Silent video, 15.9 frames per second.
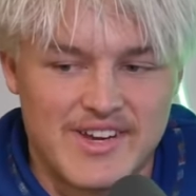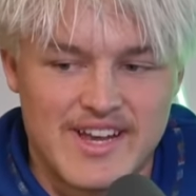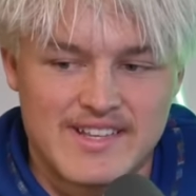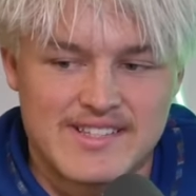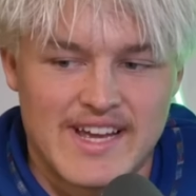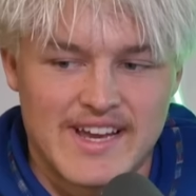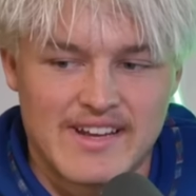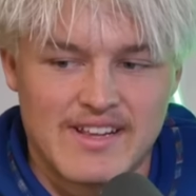
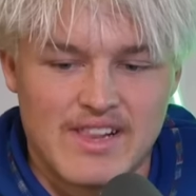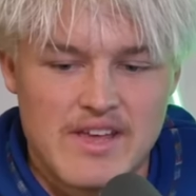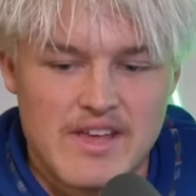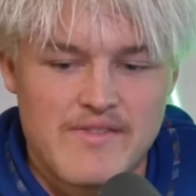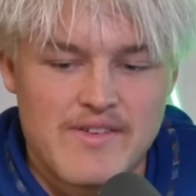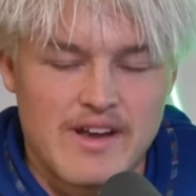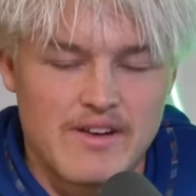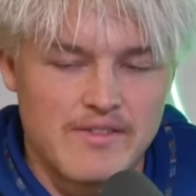So, taking a
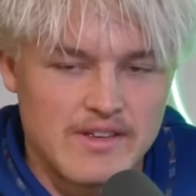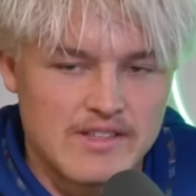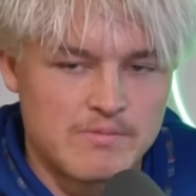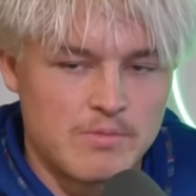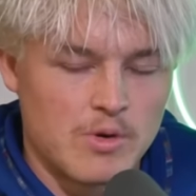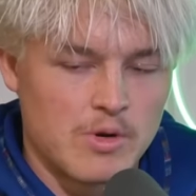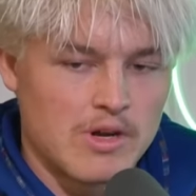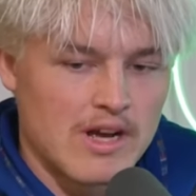leaf out of
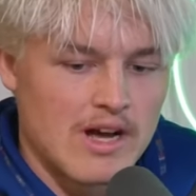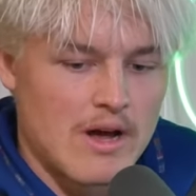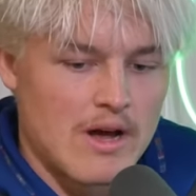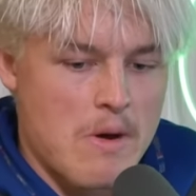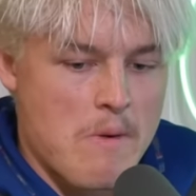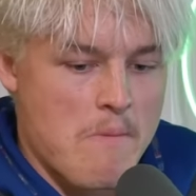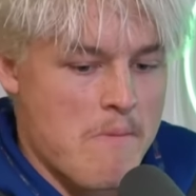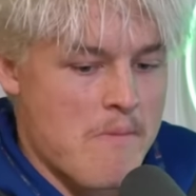his book.
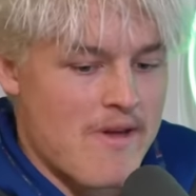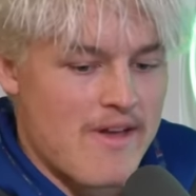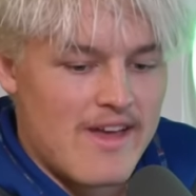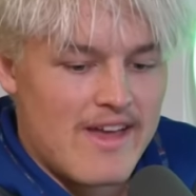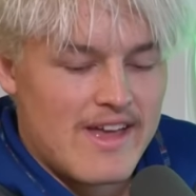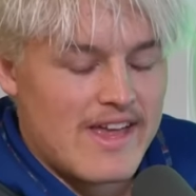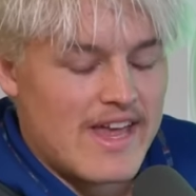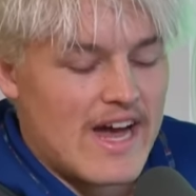I
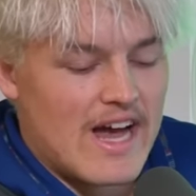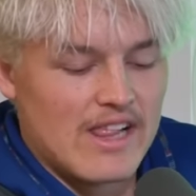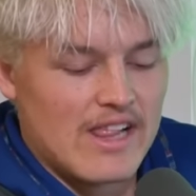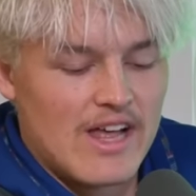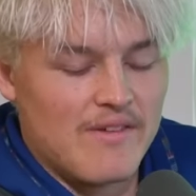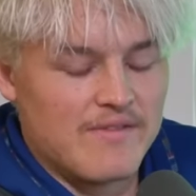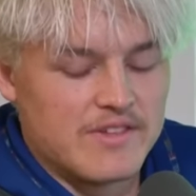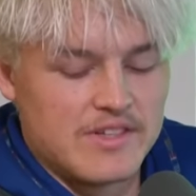
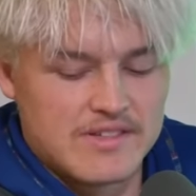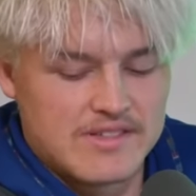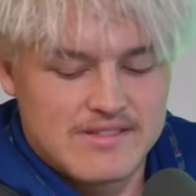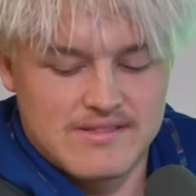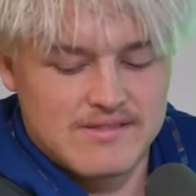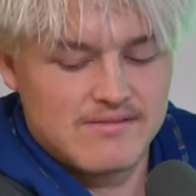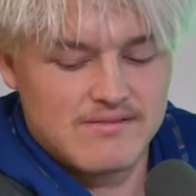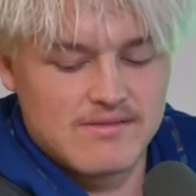love
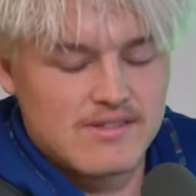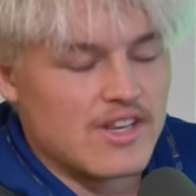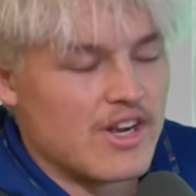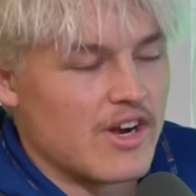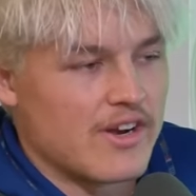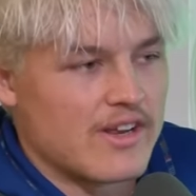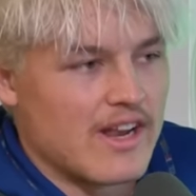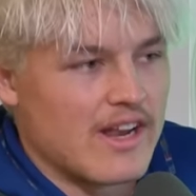just, you
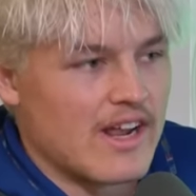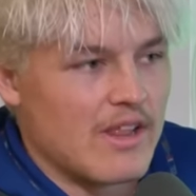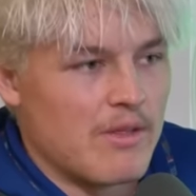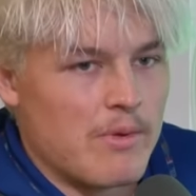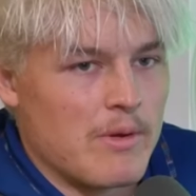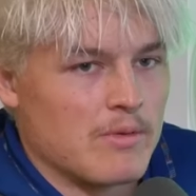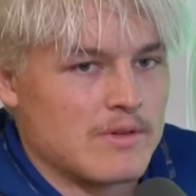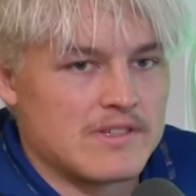know, getting
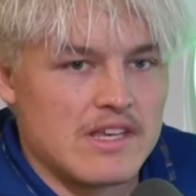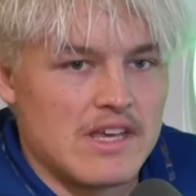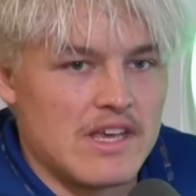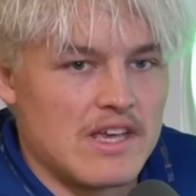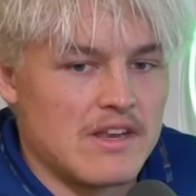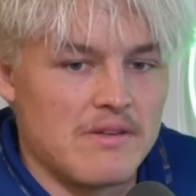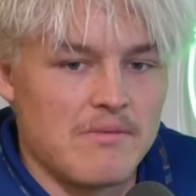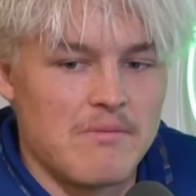under people's
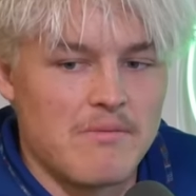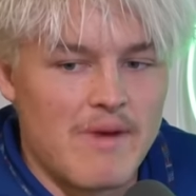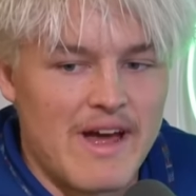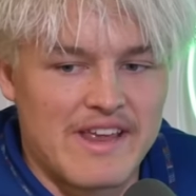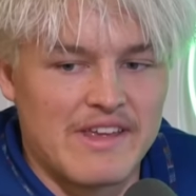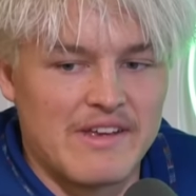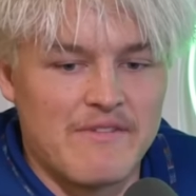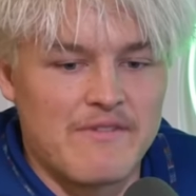skin,
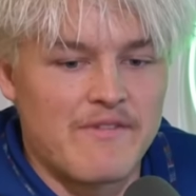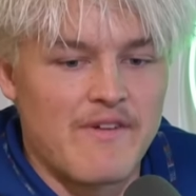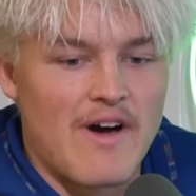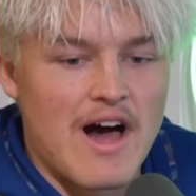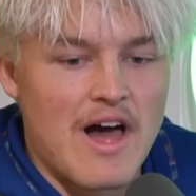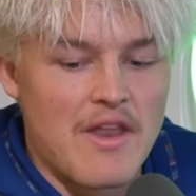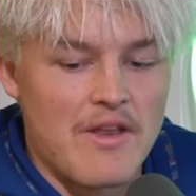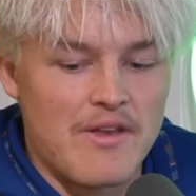making it
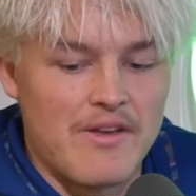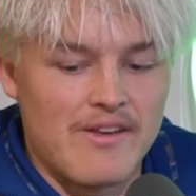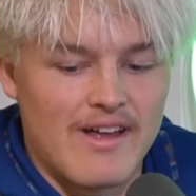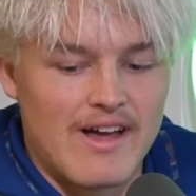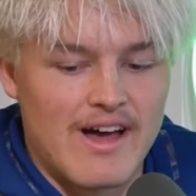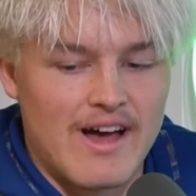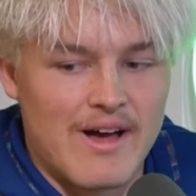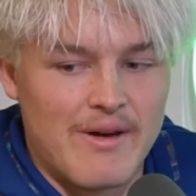fun.
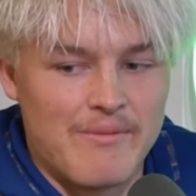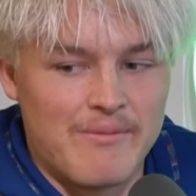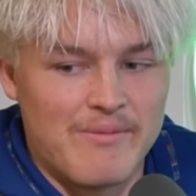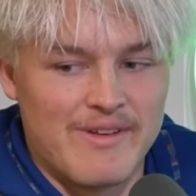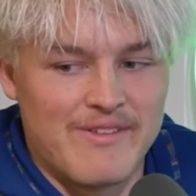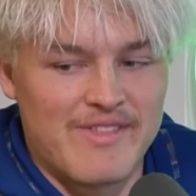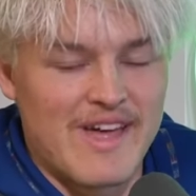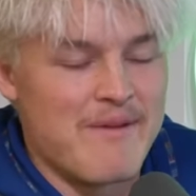
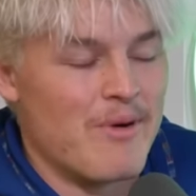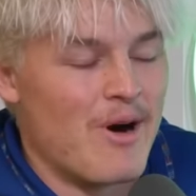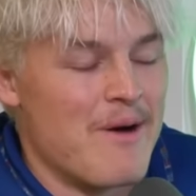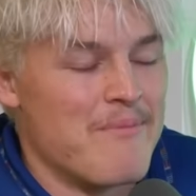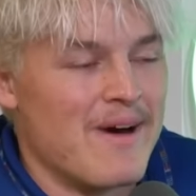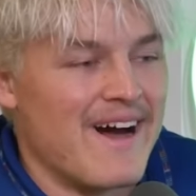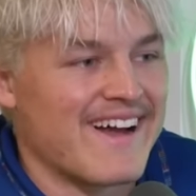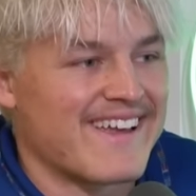If they
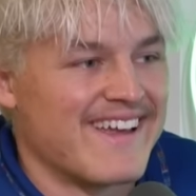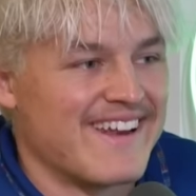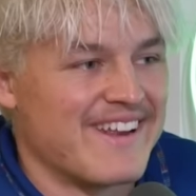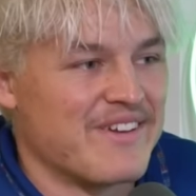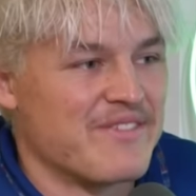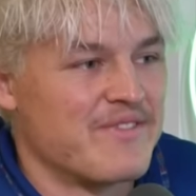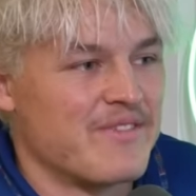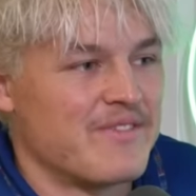bite back,
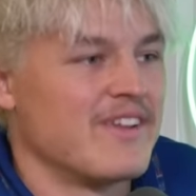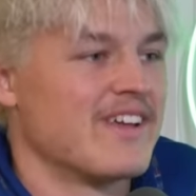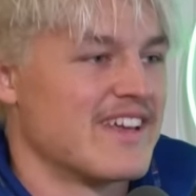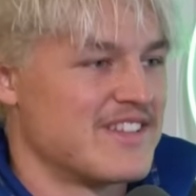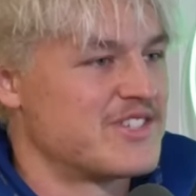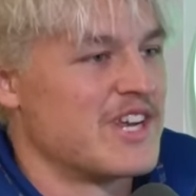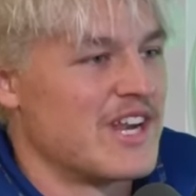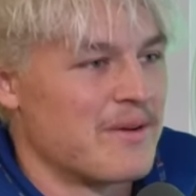getting a 50
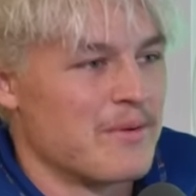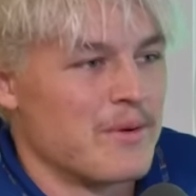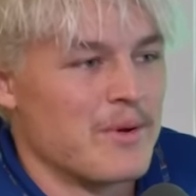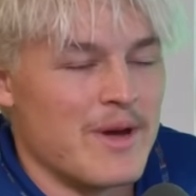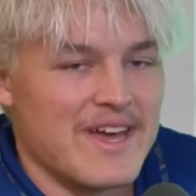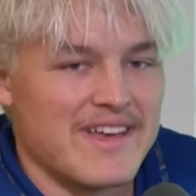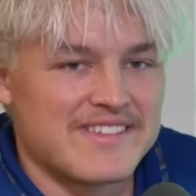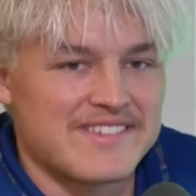against
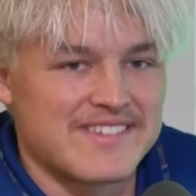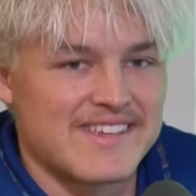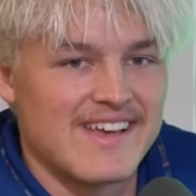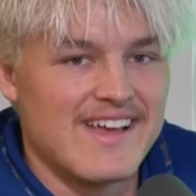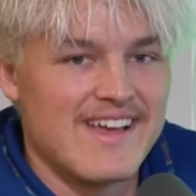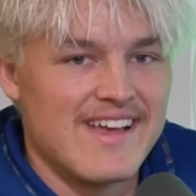GWS.